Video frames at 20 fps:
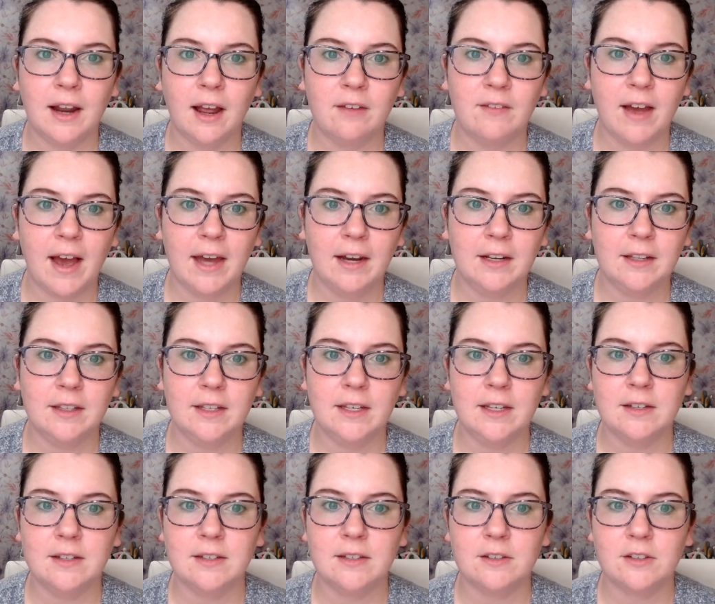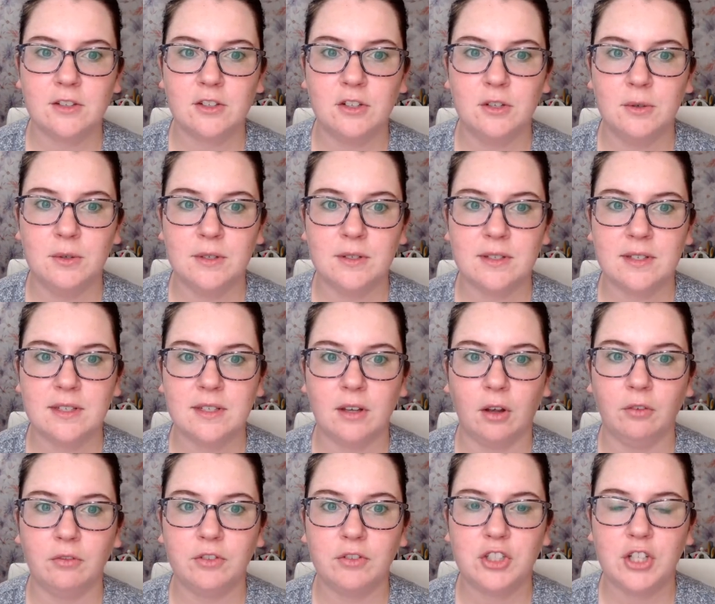I've added these student
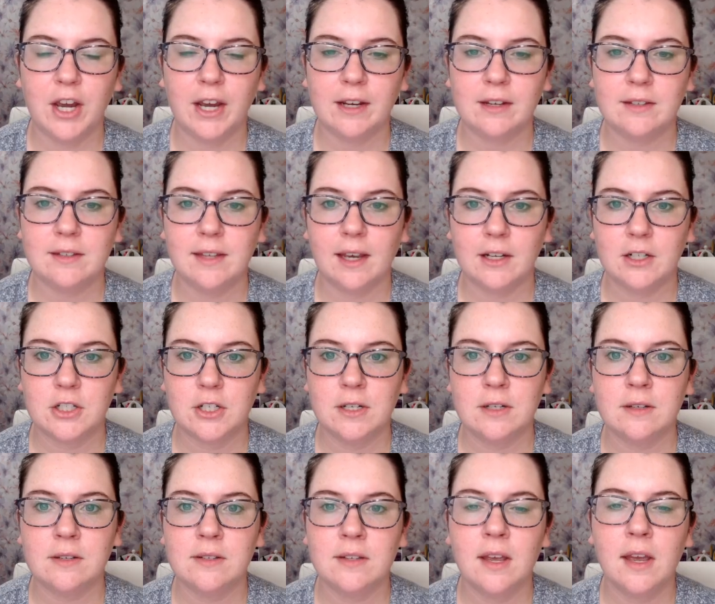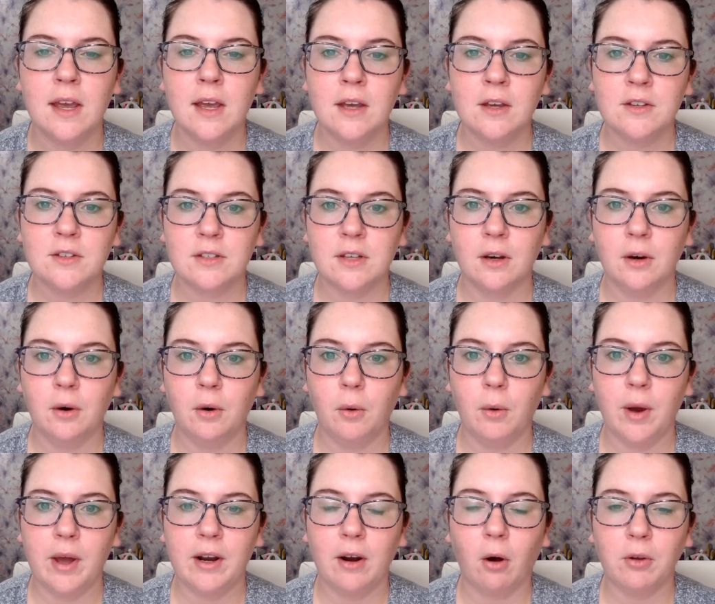self-check sections,
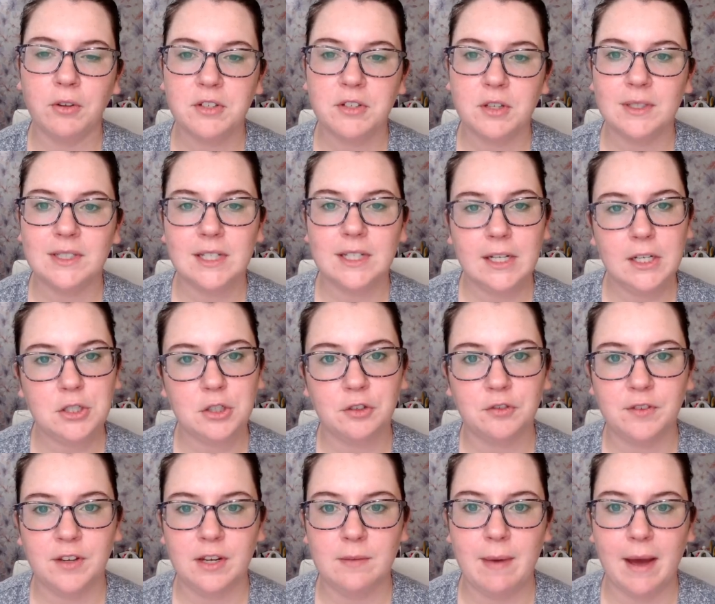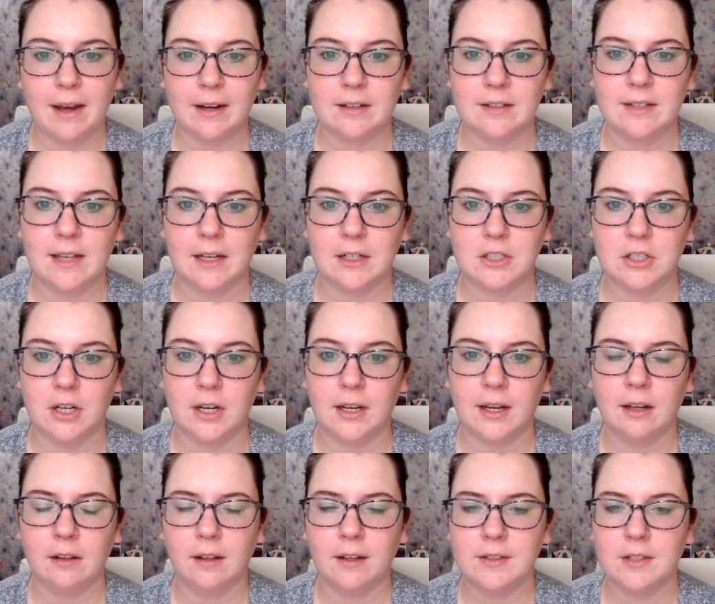and also a teacher feedback section. I
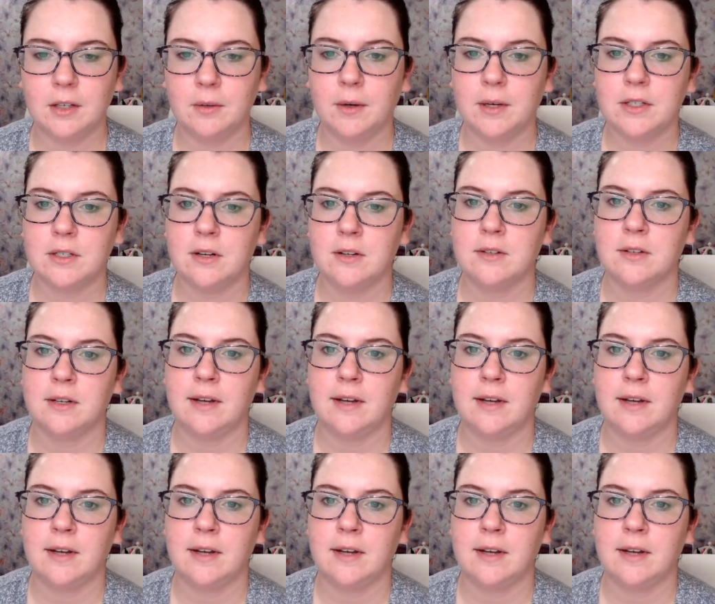get lots of questions on